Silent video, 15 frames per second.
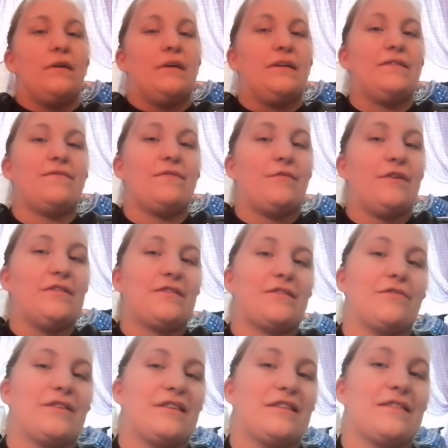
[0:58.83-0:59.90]
Hey everyone,
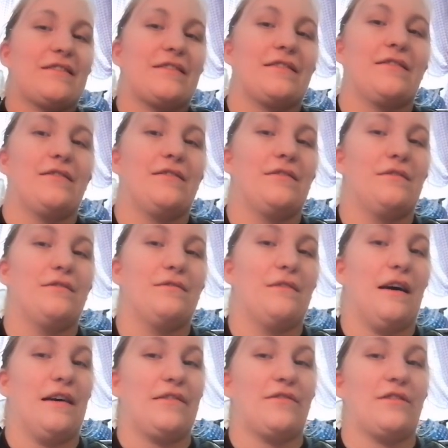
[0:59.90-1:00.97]
so it is
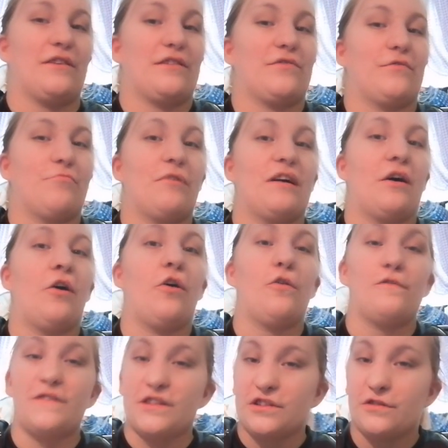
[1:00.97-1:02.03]
I thought I'd do my
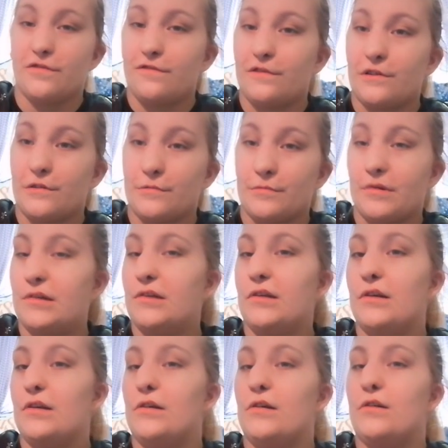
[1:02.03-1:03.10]
whole video from
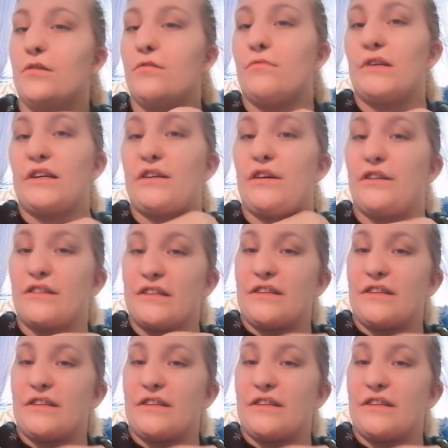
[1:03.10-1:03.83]
what I got